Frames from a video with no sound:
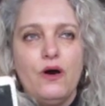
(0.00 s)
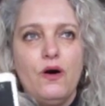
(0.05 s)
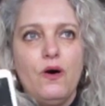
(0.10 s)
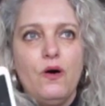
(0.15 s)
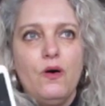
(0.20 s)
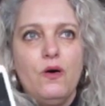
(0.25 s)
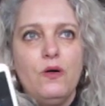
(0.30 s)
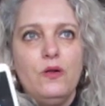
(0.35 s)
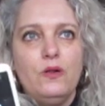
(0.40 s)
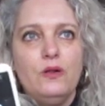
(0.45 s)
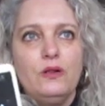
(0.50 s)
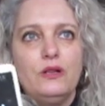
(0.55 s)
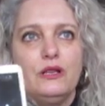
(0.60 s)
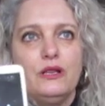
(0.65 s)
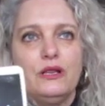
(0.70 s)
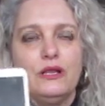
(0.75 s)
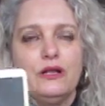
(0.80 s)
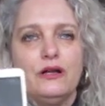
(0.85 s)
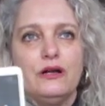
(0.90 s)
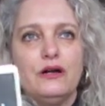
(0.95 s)

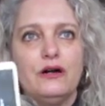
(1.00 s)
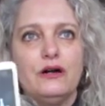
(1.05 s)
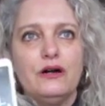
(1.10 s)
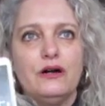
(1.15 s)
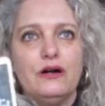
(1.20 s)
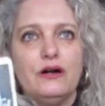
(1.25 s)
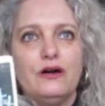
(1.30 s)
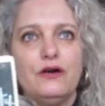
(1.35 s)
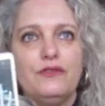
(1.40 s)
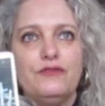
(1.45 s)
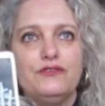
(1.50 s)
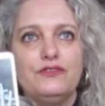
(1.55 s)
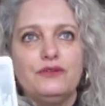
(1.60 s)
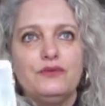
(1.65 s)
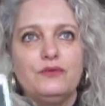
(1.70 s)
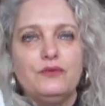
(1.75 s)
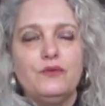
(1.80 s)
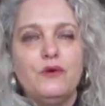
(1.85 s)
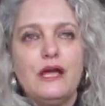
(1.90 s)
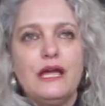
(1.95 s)
All of the
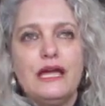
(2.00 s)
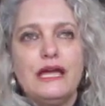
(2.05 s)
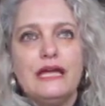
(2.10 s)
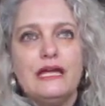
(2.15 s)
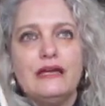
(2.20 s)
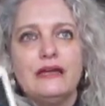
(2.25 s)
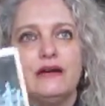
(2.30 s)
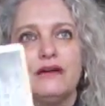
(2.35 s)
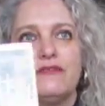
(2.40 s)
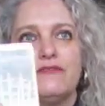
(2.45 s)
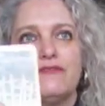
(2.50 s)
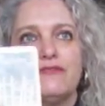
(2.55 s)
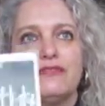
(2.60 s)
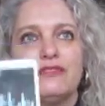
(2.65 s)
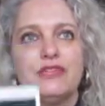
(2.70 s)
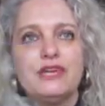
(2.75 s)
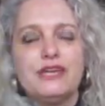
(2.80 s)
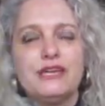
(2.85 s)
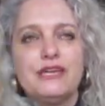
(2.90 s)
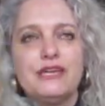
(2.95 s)
way of
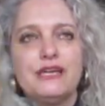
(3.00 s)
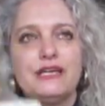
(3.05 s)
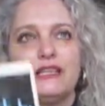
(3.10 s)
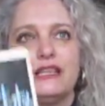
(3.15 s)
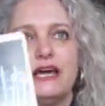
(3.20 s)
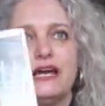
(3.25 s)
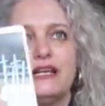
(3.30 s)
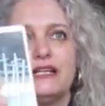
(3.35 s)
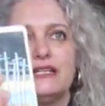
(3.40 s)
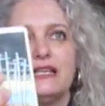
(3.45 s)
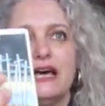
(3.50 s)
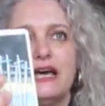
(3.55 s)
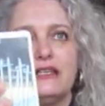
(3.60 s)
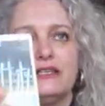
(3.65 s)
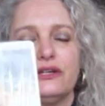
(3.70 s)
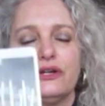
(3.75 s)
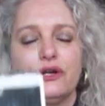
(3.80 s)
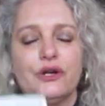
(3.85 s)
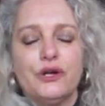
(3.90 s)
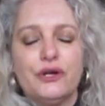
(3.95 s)
thinking like
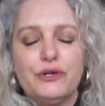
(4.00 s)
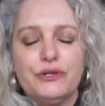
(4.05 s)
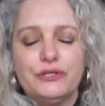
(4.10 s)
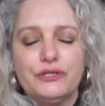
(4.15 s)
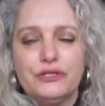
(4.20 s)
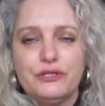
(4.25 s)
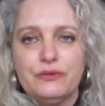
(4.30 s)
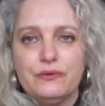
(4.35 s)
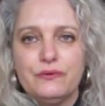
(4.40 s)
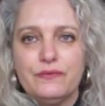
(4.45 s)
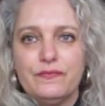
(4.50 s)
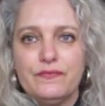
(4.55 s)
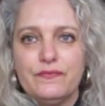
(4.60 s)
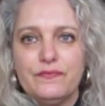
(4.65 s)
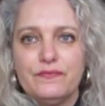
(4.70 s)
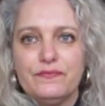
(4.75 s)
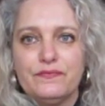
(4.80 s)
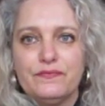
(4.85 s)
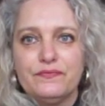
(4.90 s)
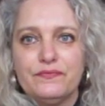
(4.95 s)
that hurt you.
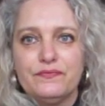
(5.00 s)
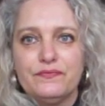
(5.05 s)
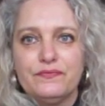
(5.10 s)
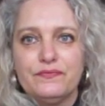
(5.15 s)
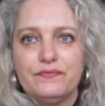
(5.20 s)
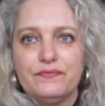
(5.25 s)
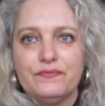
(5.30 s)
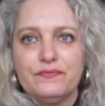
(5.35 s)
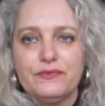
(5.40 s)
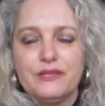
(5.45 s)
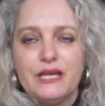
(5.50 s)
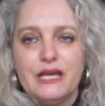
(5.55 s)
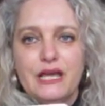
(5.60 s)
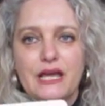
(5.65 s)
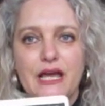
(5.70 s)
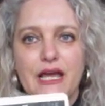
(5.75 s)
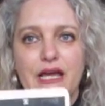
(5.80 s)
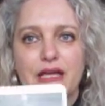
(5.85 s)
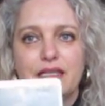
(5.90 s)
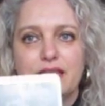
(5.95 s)

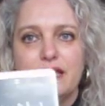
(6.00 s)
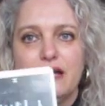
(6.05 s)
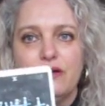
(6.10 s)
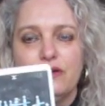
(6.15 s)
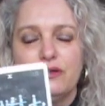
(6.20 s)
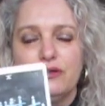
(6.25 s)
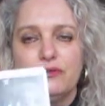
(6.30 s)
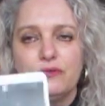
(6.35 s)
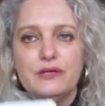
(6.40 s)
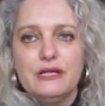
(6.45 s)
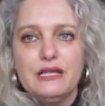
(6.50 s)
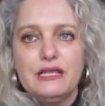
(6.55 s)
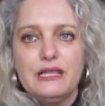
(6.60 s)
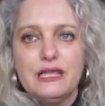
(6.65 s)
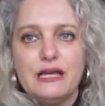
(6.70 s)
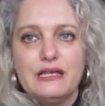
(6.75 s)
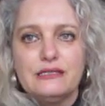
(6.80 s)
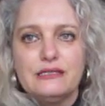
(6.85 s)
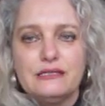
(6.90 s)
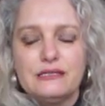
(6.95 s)
And now you
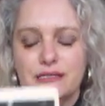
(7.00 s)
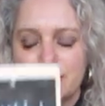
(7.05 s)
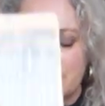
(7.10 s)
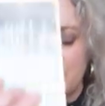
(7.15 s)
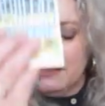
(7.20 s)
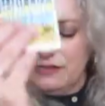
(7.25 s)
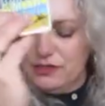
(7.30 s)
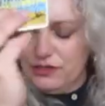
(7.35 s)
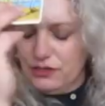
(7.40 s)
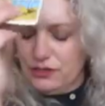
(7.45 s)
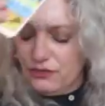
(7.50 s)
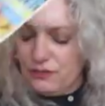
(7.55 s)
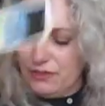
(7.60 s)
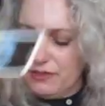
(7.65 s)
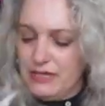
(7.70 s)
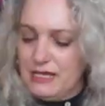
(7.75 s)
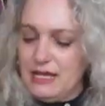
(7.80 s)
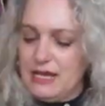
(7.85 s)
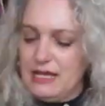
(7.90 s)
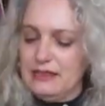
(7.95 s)
realize this is not your
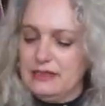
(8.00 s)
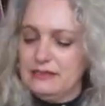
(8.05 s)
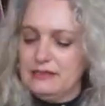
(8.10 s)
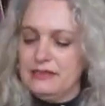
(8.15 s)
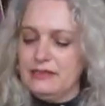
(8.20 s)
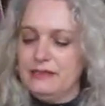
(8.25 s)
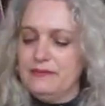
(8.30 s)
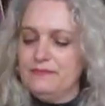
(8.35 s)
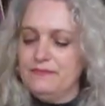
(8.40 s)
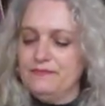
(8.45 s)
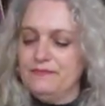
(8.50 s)
reality.